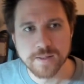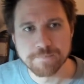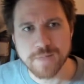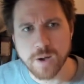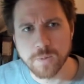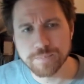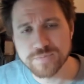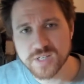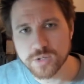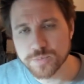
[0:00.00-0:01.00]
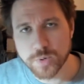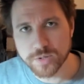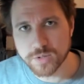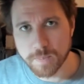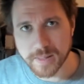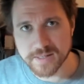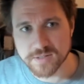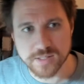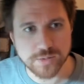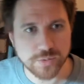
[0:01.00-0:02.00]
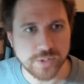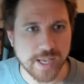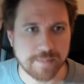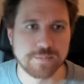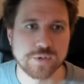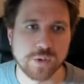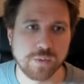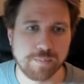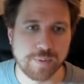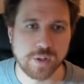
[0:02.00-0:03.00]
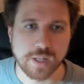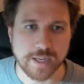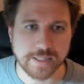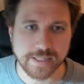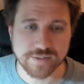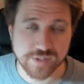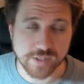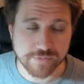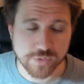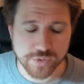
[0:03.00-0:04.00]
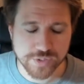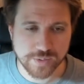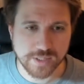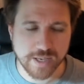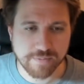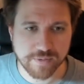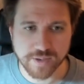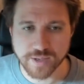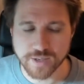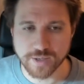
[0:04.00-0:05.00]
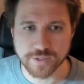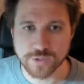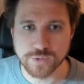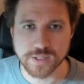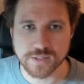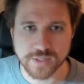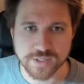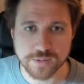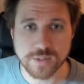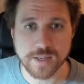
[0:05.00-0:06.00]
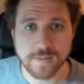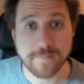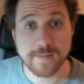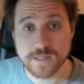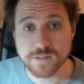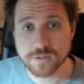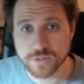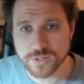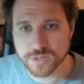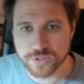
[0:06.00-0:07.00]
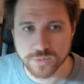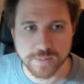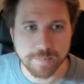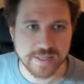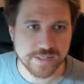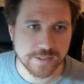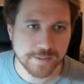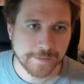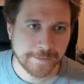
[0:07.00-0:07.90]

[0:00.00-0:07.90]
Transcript: Now, Tails brought complexity to the game, so Ball Lightning and Sting of Sorcery, they have a cute interaction together, and so does Exude and Blizzard.